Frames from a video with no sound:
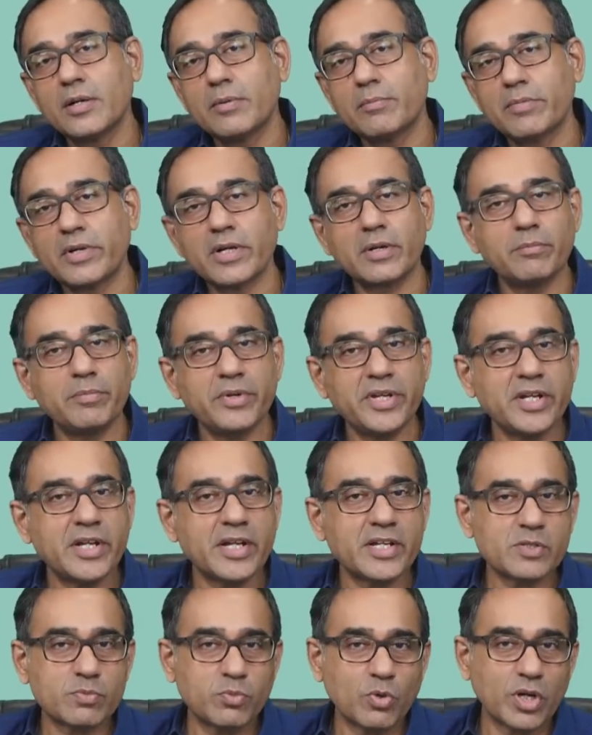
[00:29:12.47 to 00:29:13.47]
but mid
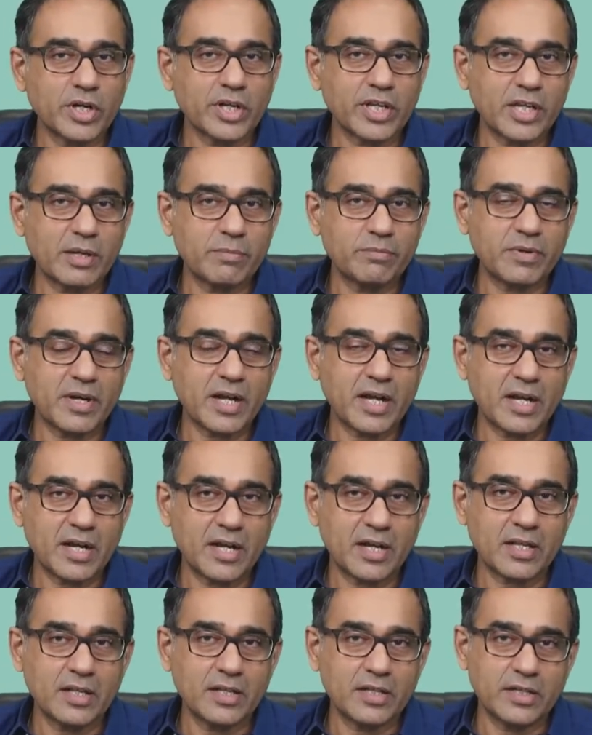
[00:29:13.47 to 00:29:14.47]
and small cap
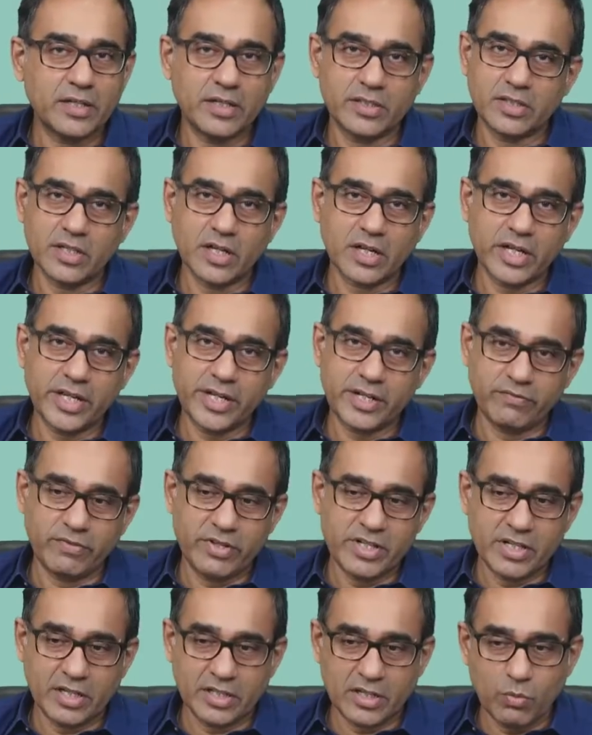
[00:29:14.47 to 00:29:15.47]
are in the green.
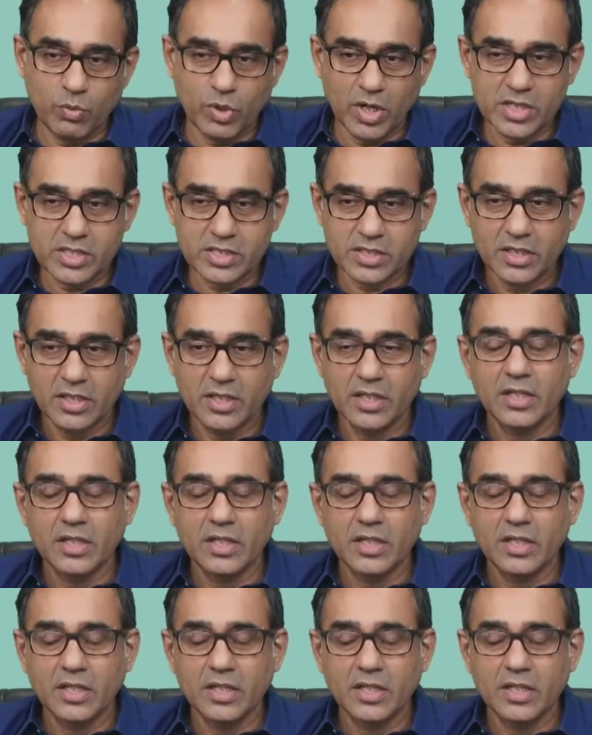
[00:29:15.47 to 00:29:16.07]
In other words,